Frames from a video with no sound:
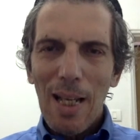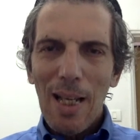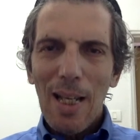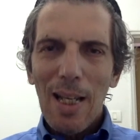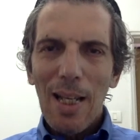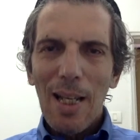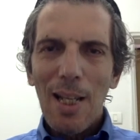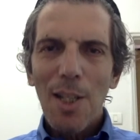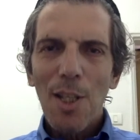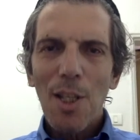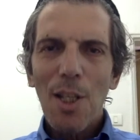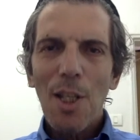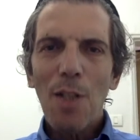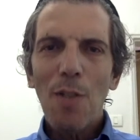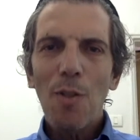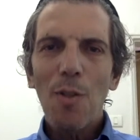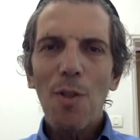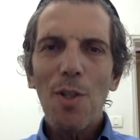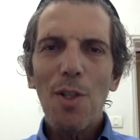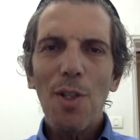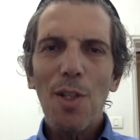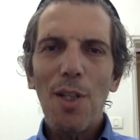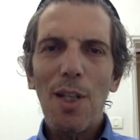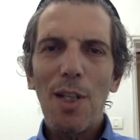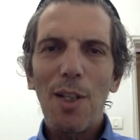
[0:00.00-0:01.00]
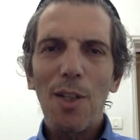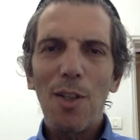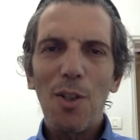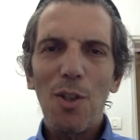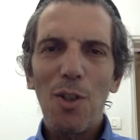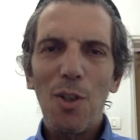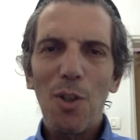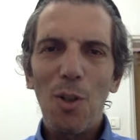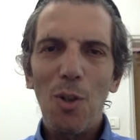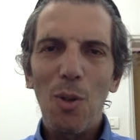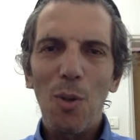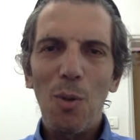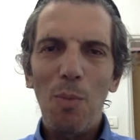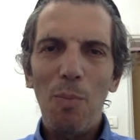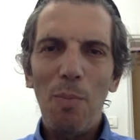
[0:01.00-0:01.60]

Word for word: it's interesting to